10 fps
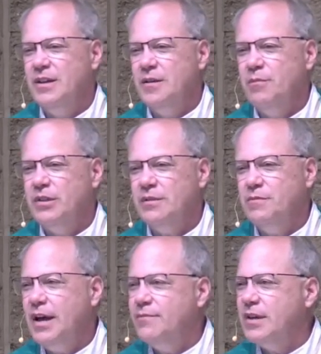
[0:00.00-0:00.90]
But
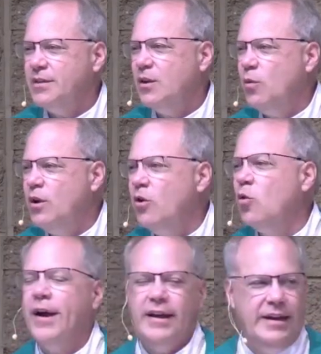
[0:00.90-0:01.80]
sometimes I think we don't
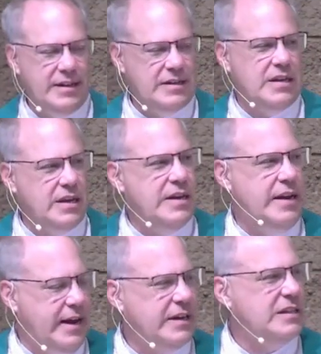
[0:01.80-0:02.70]
quite get to the
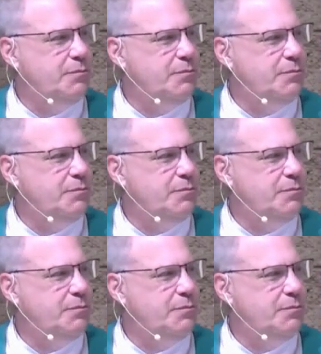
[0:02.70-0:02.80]
next